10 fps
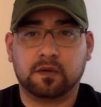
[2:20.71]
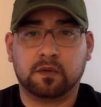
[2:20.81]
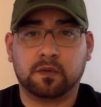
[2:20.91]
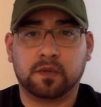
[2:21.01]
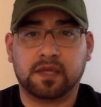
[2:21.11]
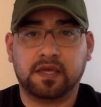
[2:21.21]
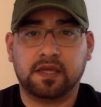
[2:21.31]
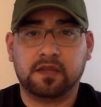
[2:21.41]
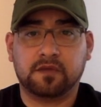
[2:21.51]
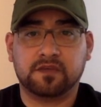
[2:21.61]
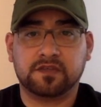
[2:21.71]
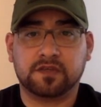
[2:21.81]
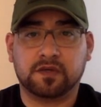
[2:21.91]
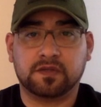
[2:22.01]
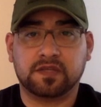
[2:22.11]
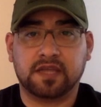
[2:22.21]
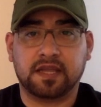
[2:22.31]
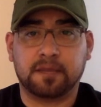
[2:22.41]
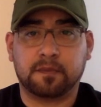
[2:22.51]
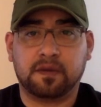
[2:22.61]
or will either result in
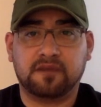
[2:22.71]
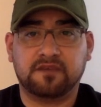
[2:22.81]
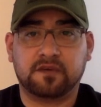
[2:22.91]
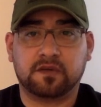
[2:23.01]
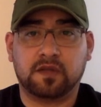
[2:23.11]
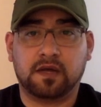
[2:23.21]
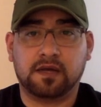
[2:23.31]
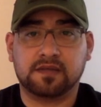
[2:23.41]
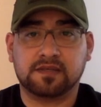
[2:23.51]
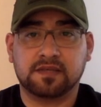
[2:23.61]
a profit or loss.